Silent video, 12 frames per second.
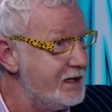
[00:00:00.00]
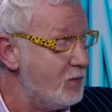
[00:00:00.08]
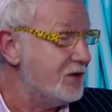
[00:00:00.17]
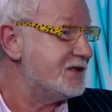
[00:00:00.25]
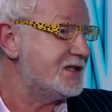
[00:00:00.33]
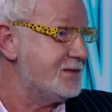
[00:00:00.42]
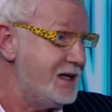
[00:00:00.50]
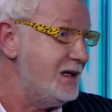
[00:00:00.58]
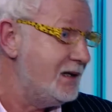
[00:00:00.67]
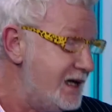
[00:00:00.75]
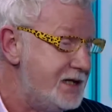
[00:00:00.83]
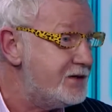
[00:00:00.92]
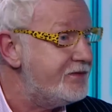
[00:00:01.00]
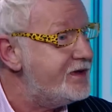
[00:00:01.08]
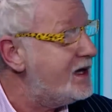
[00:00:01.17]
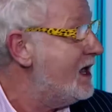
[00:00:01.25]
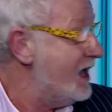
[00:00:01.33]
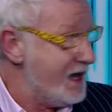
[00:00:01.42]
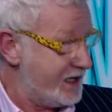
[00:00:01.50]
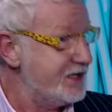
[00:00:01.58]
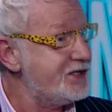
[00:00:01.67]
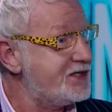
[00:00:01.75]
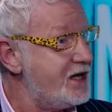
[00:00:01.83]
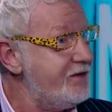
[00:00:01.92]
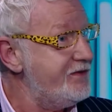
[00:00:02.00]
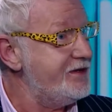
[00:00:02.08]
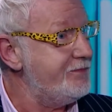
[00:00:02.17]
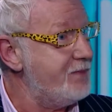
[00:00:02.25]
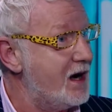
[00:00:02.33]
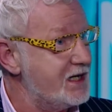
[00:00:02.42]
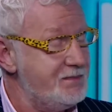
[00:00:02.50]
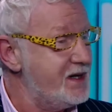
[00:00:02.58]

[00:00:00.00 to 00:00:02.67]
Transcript: he wants to be leader of the Conservative Party.